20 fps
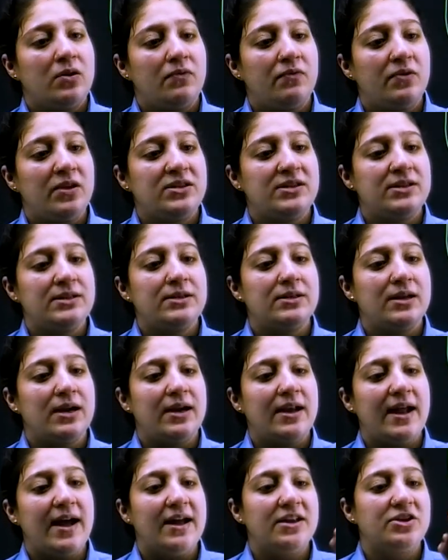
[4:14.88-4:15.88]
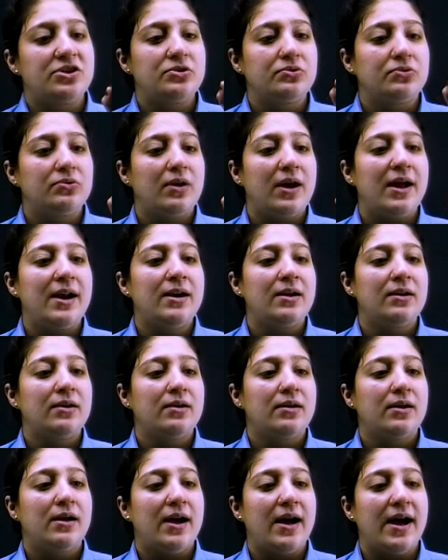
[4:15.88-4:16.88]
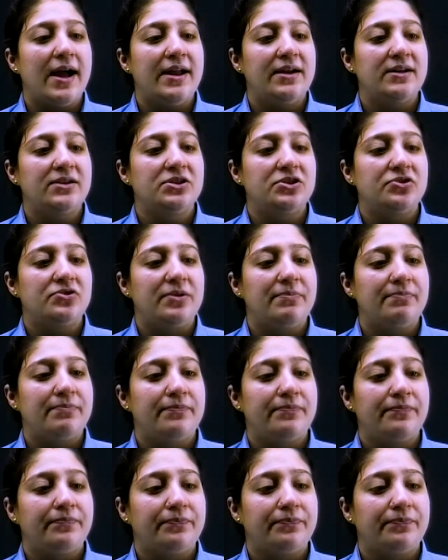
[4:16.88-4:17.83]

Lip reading: which is attached to our iron strip,